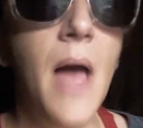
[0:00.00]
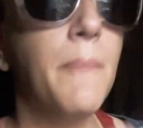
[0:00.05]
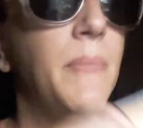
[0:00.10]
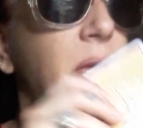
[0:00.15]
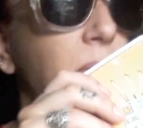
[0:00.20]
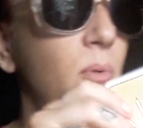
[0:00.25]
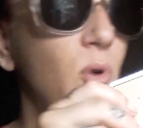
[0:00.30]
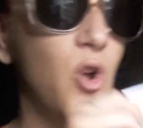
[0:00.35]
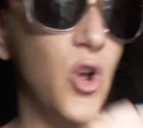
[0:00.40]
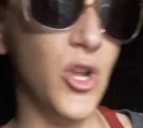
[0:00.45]

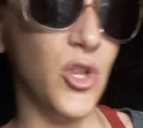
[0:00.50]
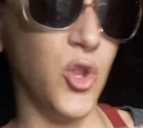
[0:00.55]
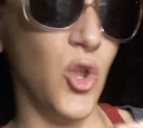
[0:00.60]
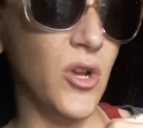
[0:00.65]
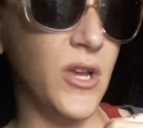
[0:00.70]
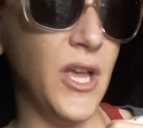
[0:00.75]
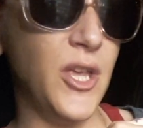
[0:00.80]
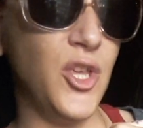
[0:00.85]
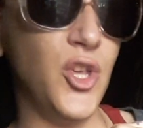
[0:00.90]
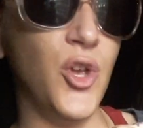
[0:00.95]
People could
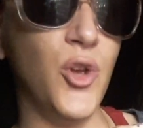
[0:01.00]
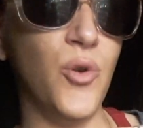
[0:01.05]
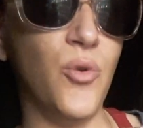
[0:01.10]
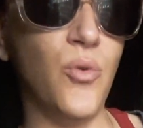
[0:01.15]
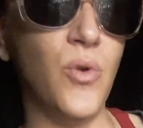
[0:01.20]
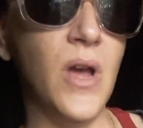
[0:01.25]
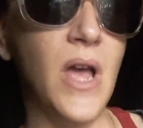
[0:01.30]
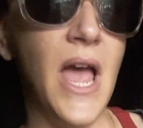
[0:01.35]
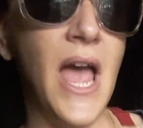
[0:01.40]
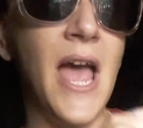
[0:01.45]
look at
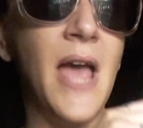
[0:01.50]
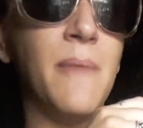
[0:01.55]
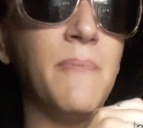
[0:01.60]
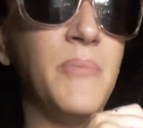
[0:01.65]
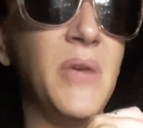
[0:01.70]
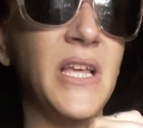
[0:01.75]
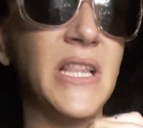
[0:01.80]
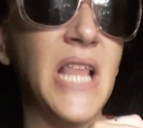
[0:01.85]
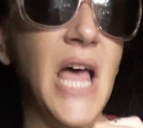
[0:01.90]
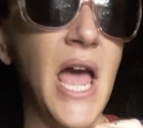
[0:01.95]
you and
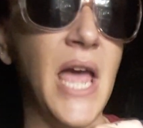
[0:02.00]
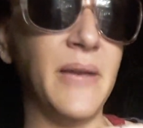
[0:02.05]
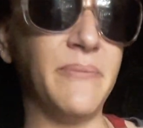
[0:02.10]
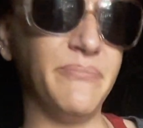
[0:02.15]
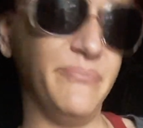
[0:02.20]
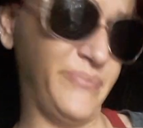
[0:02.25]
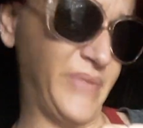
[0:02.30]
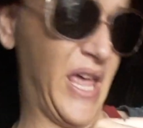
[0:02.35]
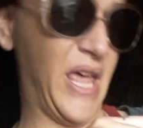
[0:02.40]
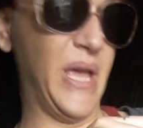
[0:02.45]
be like,
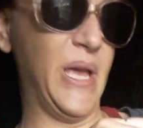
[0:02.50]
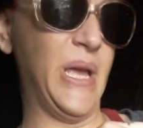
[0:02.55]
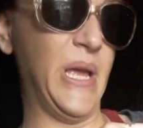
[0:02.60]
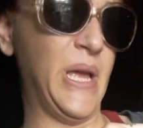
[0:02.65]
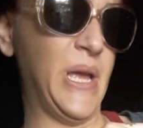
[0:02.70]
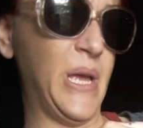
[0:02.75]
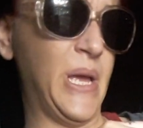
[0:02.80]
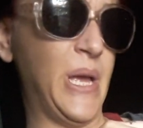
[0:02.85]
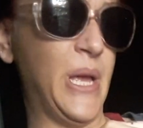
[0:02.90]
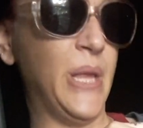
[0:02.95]

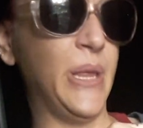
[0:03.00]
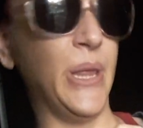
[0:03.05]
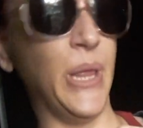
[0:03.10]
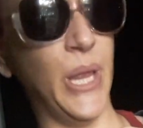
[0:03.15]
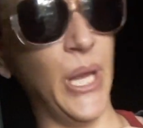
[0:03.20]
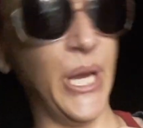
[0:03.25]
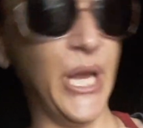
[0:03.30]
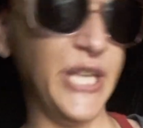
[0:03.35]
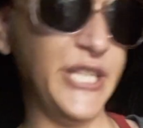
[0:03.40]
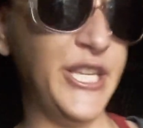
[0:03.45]

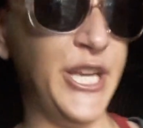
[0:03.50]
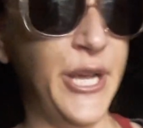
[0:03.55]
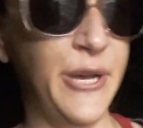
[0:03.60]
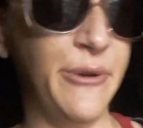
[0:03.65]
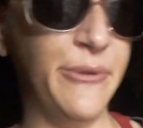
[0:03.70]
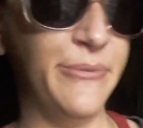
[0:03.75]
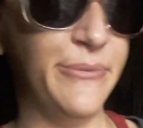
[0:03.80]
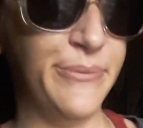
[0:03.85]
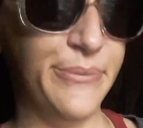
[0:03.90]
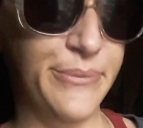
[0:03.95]
look at
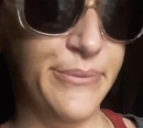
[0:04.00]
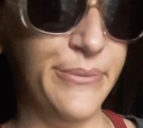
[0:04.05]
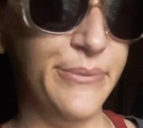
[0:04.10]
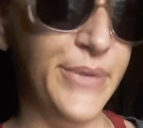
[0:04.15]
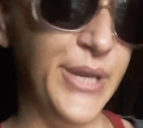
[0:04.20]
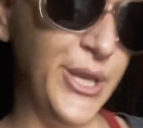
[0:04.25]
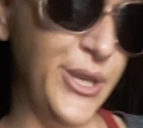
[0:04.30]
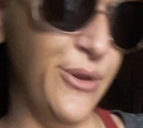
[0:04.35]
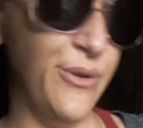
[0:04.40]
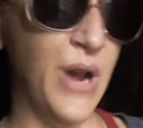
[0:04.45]
you.
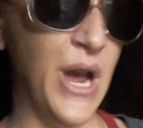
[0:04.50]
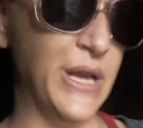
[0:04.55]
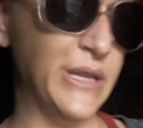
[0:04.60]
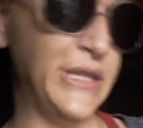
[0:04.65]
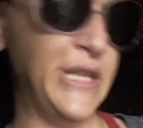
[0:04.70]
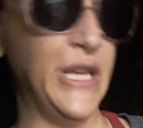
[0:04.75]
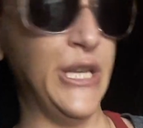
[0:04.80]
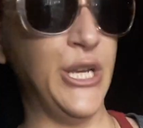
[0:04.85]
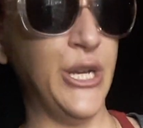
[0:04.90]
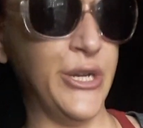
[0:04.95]
You guys
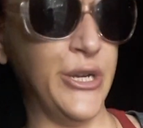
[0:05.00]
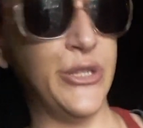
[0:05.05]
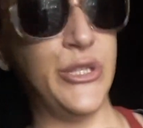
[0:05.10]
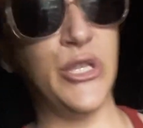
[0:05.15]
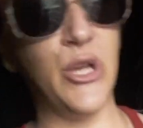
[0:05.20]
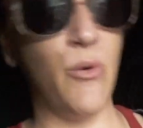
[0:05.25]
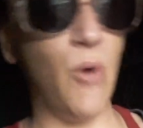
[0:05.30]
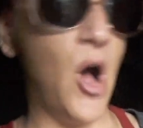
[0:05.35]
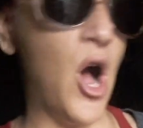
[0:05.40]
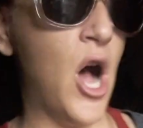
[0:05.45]
think you're
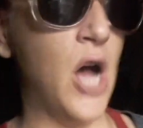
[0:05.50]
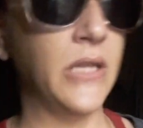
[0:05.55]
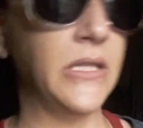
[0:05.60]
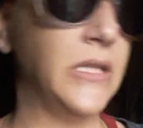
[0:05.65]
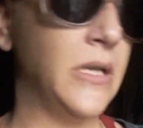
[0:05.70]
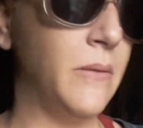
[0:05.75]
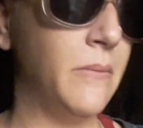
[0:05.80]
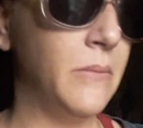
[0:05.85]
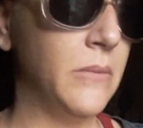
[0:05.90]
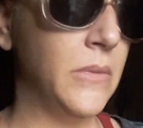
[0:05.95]
so
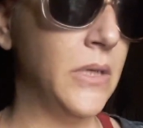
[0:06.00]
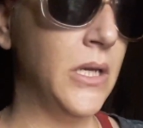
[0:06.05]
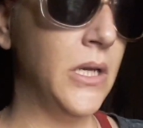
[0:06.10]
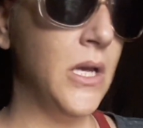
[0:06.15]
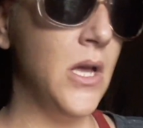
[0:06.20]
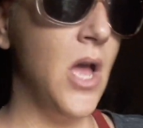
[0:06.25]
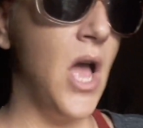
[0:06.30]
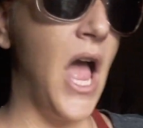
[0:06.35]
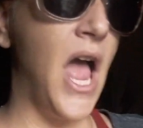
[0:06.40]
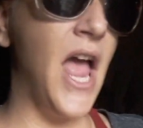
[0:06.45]
awesome.
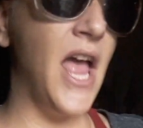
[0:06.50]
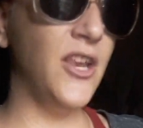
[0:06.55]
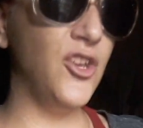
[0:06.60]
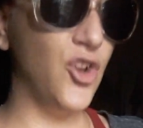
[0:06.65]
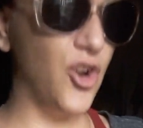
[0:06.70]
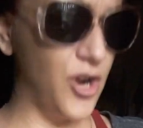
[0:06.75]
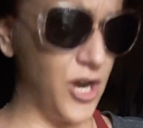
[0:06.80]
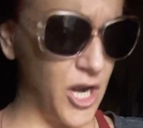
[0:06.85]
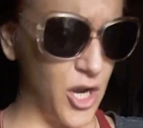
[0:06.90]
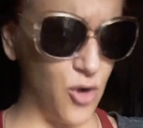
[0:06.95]
And
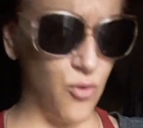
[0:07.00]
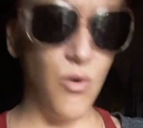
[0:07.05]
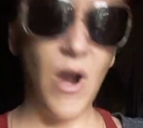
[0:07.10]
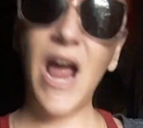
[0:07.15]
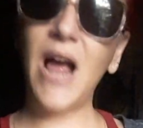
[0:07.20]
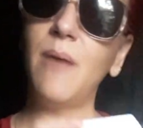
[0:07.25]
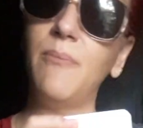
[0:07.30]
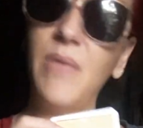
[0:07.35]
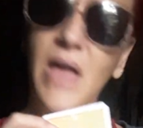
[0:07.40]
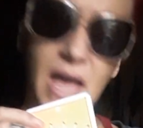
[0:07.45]
you're going to
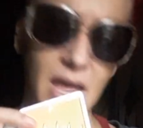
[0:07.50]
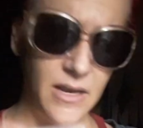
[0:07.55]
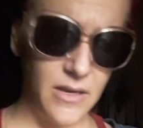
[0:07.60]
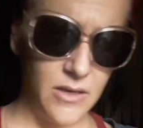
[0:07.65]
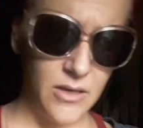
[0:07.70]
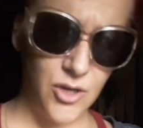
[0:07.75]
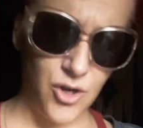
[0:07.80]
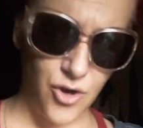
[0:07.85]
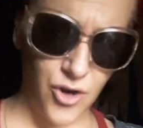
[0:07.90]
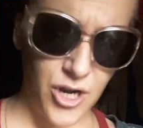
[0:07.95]
grab that
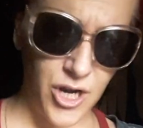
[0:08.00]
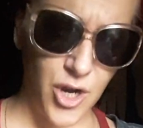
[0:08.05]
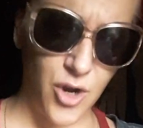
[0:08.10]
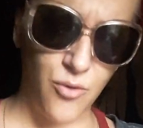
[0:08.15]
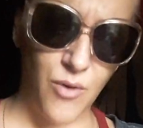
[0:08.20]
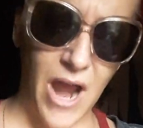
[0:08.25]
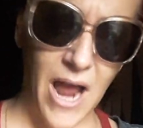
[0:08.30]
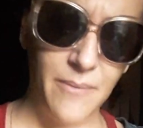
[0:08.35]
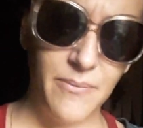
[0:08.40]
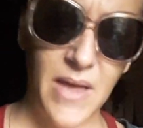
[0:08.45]

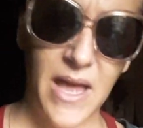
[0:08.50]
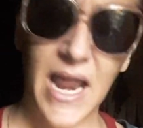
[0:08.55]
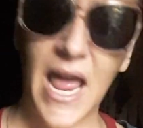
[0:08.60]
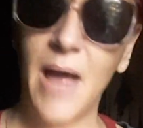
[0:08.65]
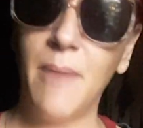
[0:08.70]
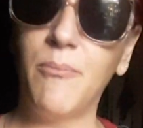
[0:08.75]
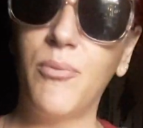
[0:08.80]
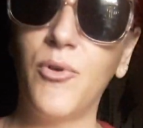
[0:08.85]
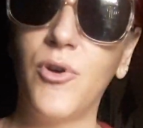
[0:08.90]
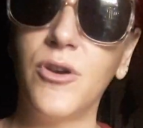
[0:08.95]

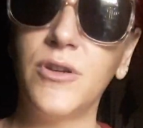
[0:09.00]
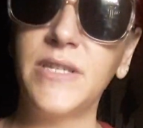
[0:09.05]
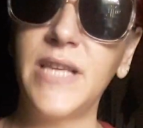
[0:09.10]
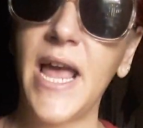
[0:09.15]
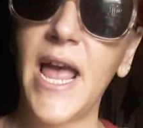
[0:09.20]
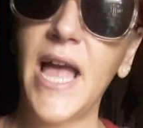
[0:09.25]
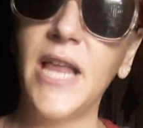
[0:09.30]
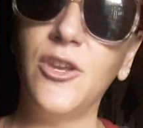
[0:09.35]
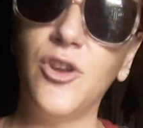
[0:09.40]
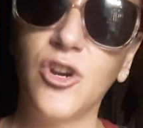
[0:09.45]
Emperor's hand.